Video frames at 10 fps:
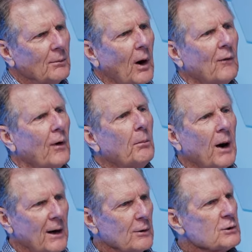are our
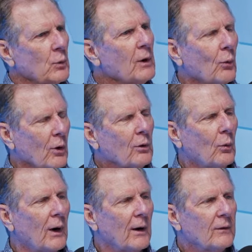buyers we work
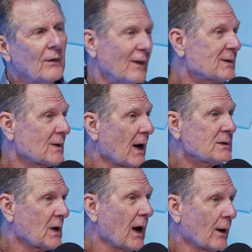with in this
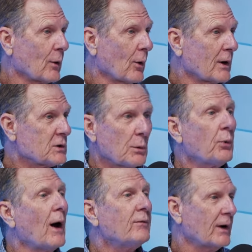size category is to
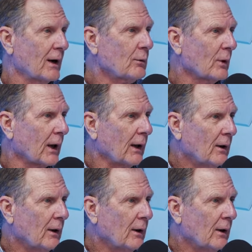private equity.